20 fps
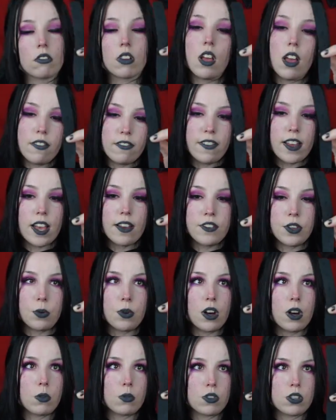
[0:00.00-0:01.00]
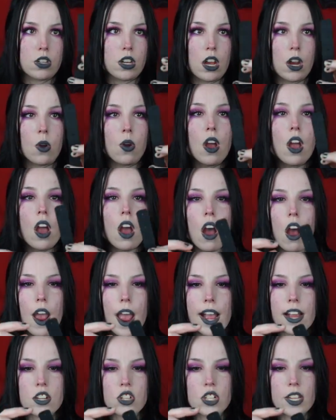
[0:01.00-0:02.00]
a fair few holes to go. I
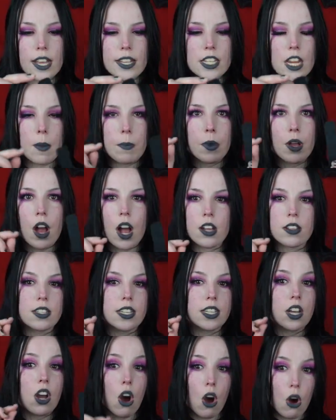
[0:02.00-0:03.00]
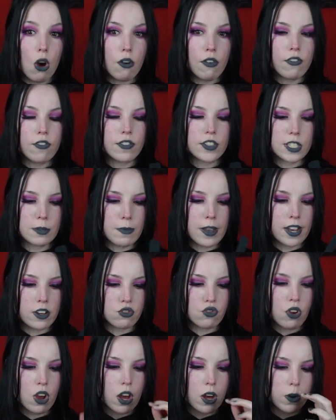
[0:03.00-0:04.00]
actually ended up cutting off some
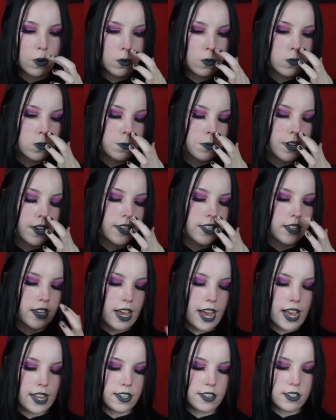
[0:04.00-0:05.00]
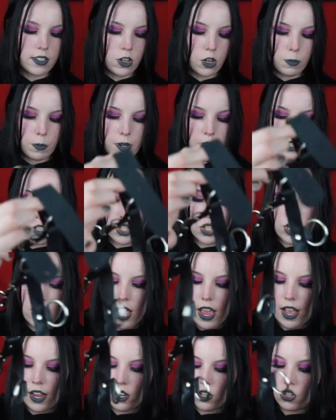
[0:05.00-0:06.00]
extra holes because it had so much
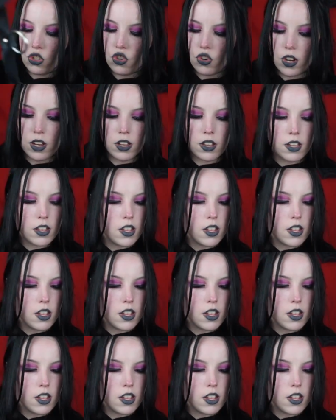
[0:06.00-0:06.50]
extra.